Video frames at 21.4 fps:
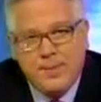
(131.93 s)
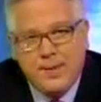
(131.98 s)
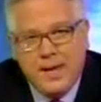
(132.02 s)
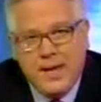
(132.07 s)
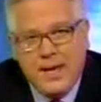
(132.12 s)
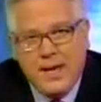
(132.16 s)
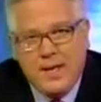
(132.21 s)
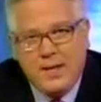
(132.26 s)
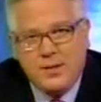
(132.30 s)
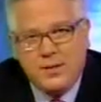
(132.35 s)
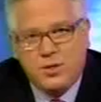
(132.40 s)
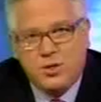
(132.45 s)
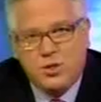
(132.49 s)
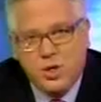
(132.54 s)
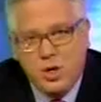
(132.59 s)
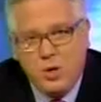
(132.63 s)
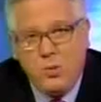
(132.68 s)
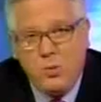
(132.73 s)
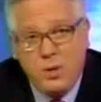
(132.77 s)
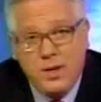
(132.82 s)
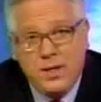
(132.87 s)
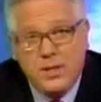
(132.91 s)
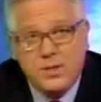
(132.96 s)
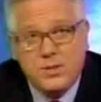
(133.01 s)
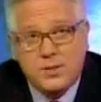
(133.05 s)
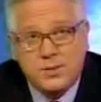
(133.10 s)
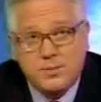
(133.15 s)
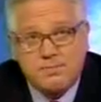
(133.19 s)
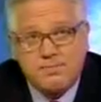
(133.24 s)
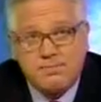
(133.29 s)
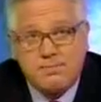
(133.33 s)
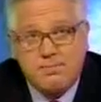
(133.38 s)
And the show
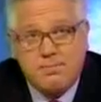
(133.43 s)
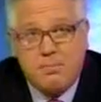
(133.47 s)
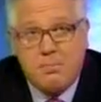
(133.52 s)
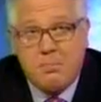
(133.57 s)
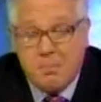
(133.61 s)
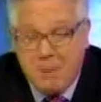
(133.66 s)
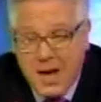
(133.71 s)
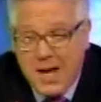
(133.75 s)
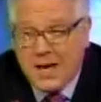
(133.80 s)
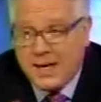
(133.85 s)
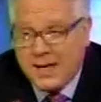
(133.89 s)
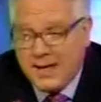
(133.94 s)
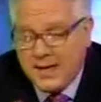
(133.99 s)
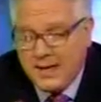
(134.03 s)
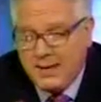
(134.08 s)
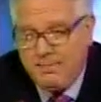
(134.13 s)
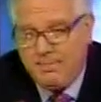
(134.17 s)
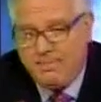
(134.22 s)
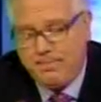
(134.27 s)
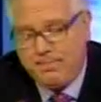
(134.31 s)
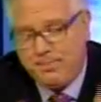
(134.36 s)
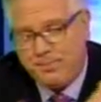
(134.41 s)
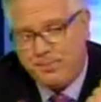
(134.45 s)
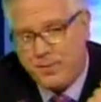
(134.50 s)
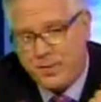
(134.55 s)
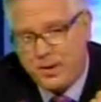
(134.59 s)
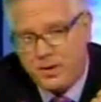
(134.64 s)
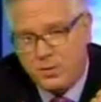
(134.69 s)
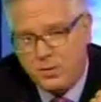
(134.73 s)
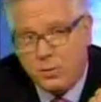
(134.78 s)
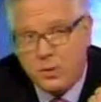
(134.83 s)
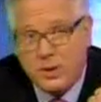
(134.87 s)
was mocking
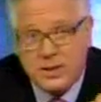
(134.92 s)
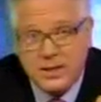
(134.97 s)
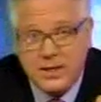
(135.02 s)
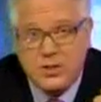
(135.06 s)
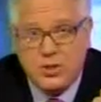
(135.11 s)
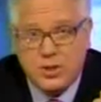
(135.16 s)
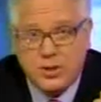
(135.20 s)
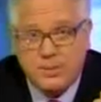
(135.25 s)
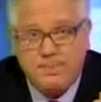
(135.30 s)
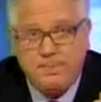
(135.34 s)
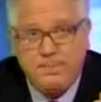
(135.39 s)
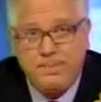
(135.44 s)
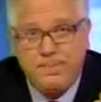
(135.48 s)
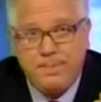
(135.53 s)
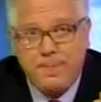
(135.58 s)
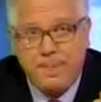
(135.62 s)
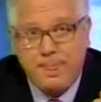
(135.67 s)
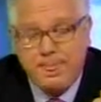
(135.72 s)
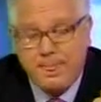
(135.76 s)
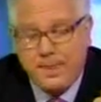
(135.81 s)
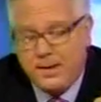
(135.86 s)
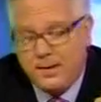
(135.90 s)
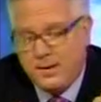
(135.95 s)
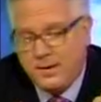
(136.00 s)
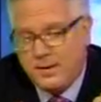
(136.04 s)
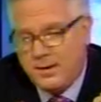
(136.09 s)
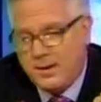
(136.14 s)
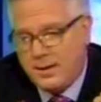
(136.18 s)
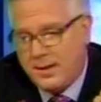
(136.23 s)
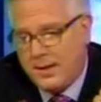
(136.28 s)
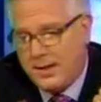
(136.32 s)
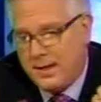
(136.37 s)
religion.
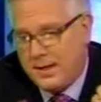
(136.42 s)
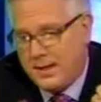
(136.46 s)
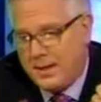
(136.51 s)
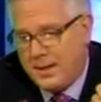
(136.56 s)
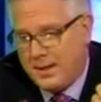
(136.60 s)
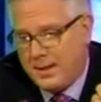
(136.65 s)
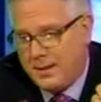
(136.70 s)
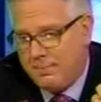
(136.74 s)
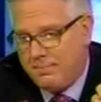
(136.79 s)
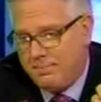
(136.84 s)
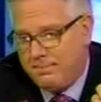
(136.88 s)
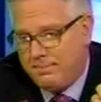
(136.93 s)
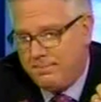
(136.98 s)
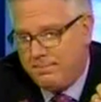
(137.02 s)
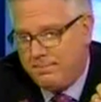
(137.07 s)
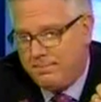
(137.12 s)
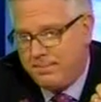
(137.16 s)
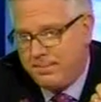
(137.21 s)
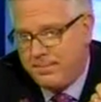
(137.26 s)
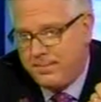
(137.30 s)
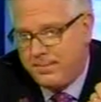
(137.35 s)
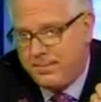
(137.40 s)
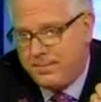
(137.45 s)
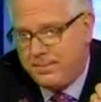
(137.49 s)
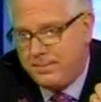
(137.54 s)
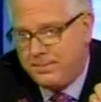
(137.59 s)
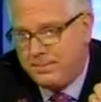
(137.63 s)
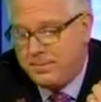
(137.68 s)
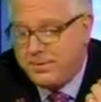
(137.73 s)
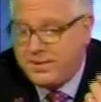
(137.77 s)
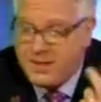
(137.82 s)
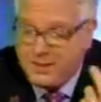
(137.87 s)
Um,
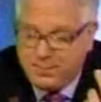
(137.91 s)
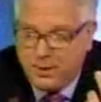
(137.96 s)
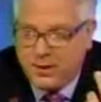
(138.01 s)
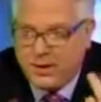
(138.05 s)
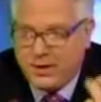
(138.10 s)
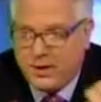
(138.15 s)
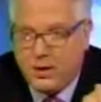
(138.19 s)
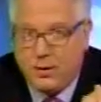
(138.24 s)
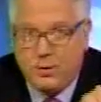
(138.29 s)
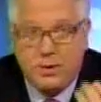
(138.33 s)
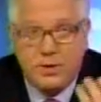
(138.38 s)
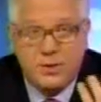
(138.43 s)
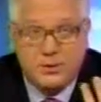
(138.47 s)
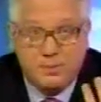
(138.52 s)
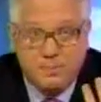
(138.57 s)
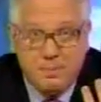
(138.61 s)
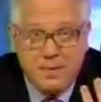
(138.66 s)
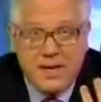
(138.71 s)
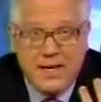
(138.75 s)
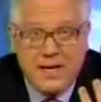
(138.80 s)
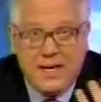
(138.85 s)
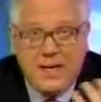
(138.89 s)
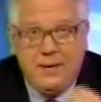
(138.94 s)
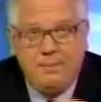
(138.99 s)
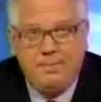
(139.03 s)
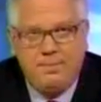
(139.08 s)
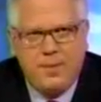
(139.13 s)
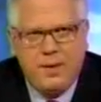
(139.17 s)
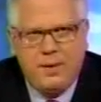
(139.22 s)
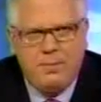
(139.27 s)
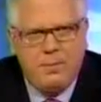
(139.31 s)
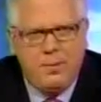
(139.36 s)
Tea Party goers,
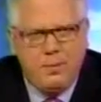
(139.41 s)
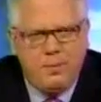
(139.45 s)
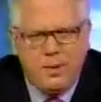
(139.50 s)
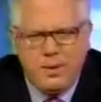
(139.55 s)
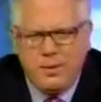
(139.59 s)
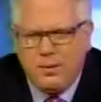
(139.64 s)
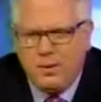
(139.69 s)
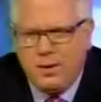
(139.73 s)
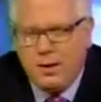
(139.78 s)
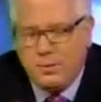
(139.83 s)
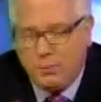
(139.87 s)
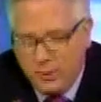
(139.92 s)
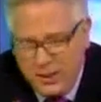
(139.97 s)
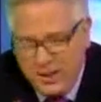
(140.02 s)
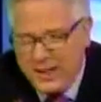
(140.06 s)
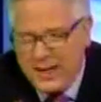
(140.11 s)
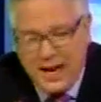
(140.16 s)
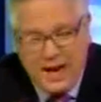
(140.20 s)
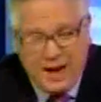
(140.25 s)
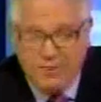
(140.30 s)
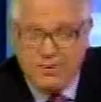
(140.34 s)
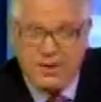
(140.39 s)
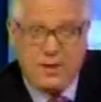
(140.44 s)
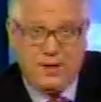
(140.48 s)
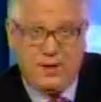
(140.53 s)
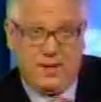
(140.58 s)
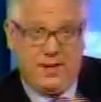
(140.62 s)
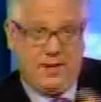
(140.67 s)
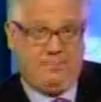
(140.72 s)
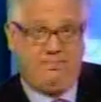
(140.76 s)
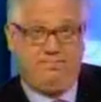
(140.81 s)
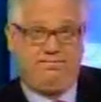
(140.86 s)
me, uh, uh, really
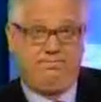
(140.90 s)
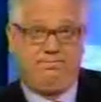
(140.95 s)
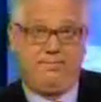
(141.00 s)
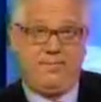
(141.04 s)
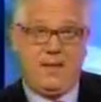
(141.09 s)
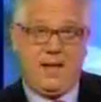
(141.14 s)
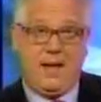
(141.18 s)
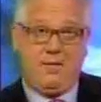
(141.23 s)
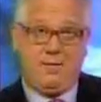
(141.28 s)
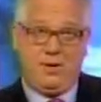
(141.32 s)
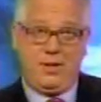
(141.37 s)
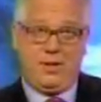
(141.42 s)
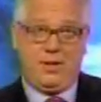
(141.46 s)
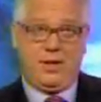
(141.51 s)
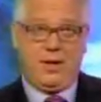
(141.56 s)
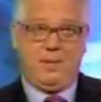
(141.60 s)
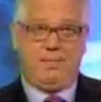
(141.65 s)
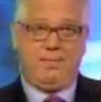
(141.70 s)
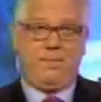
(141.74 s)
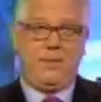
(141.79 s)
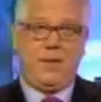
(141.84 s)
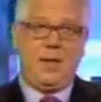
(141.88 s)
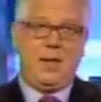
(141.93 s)
everything, everything.